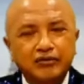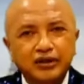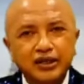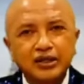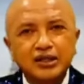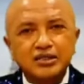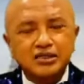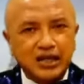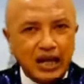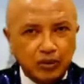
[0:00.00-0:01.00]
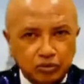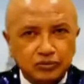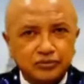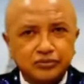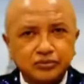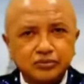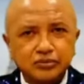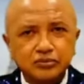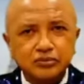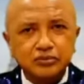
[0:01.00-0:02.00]
it means that the
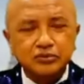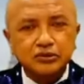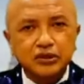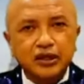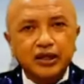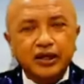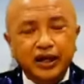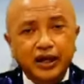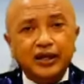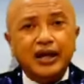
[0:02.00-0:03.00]
Quran of Islam